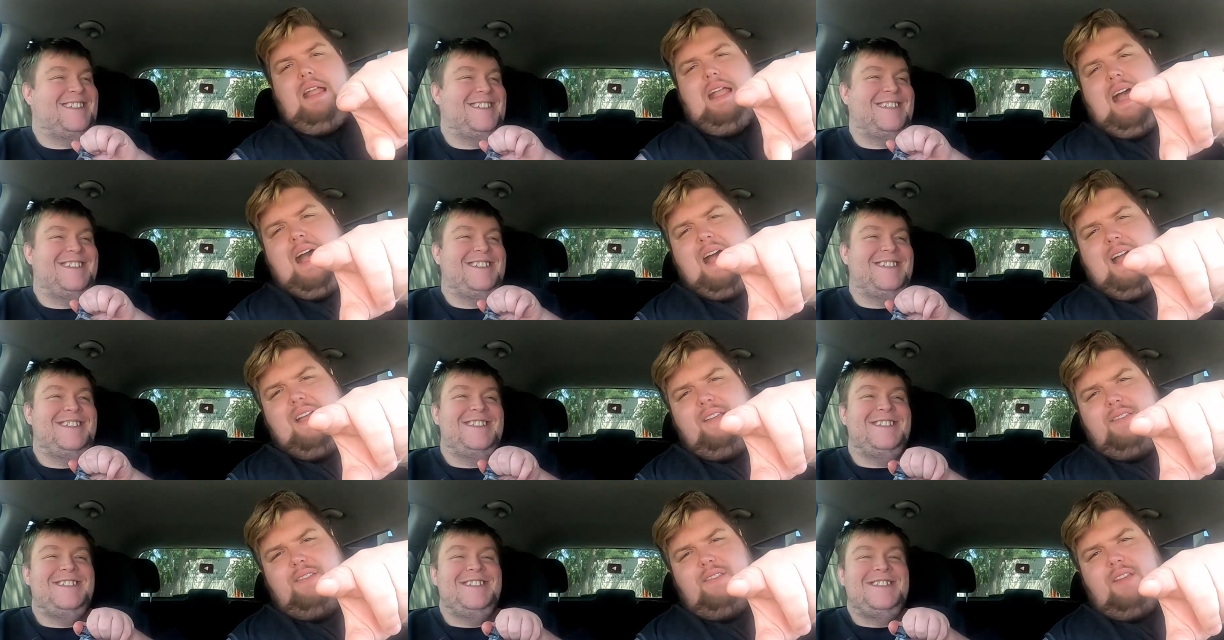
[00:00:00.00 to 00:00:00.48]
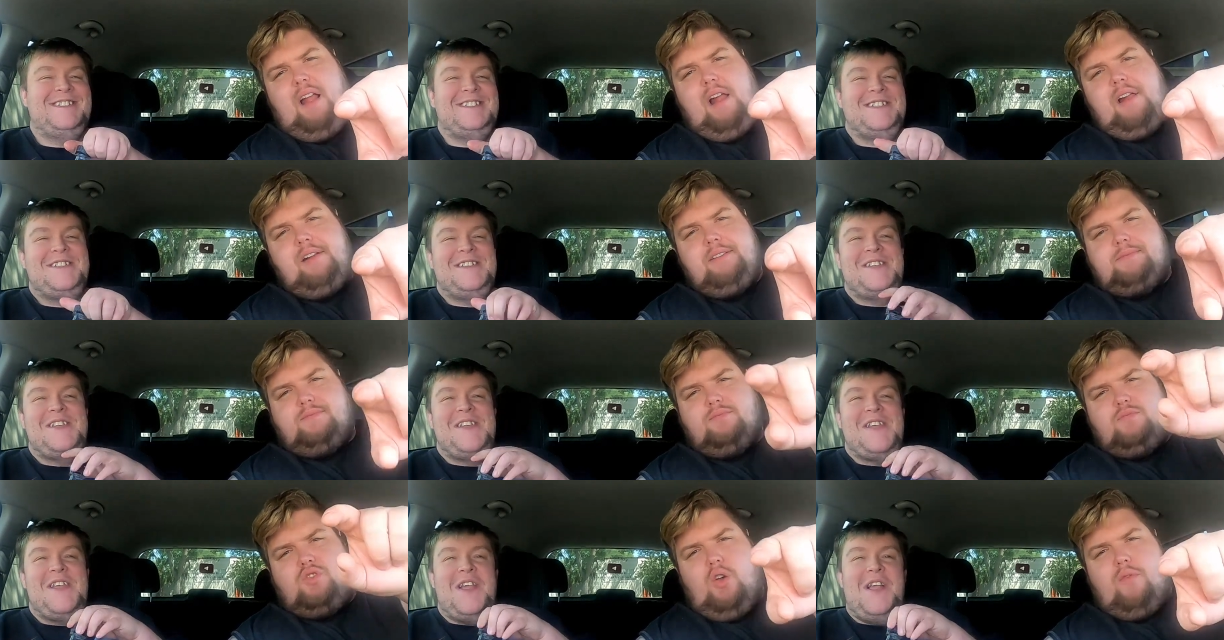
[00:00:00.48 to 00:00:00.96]
Speaker 1: Guys.
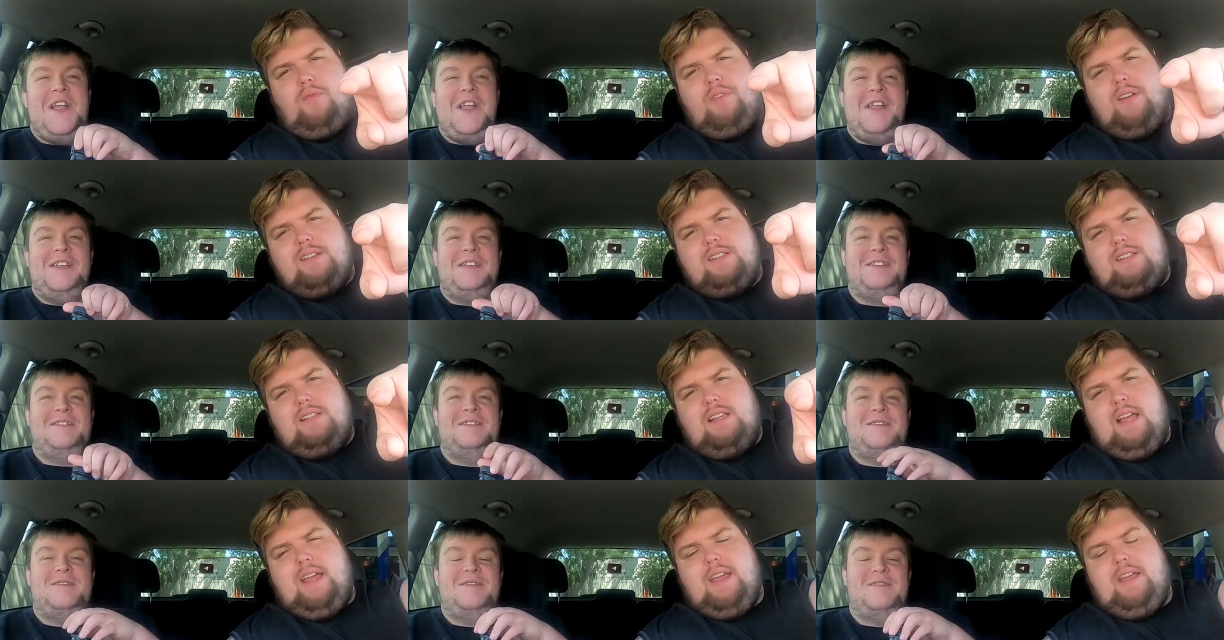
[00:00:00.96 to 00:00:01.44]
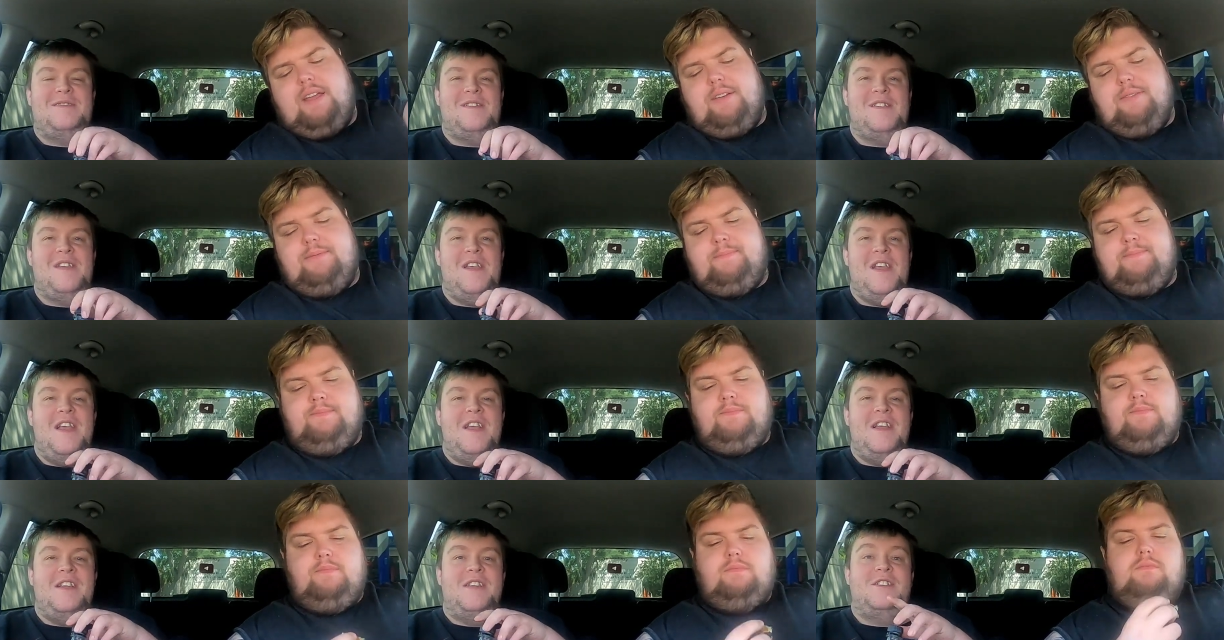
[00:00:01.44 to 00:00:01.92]
Don't forget to like,
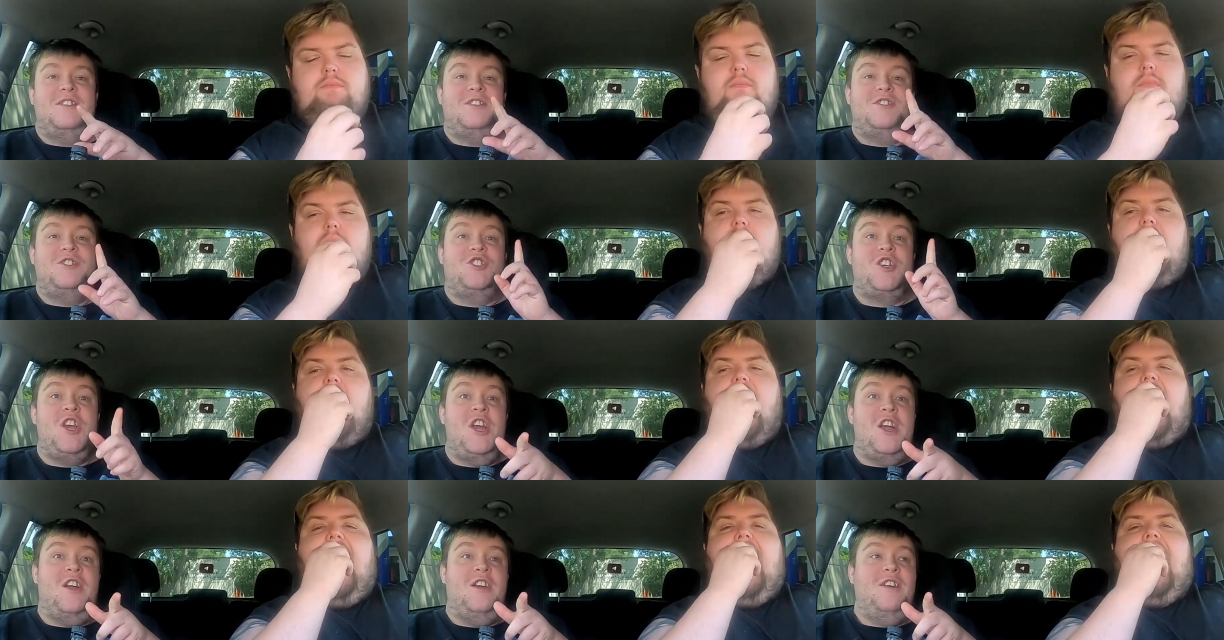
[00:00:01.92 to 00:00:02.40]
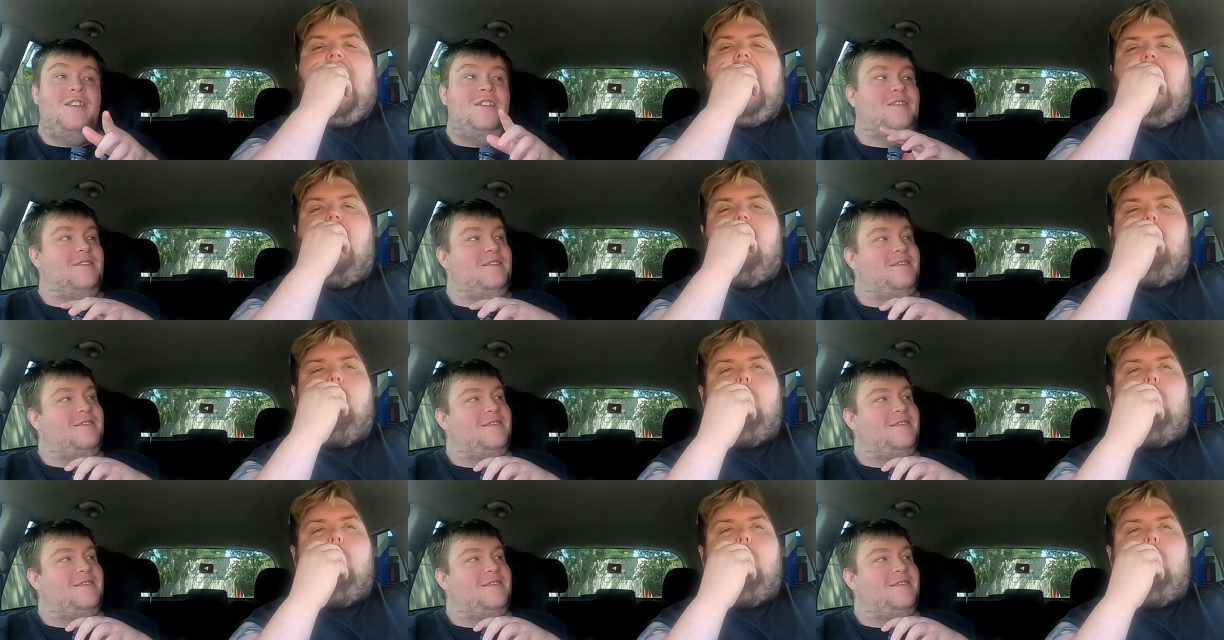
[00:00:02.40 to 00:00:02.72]
share,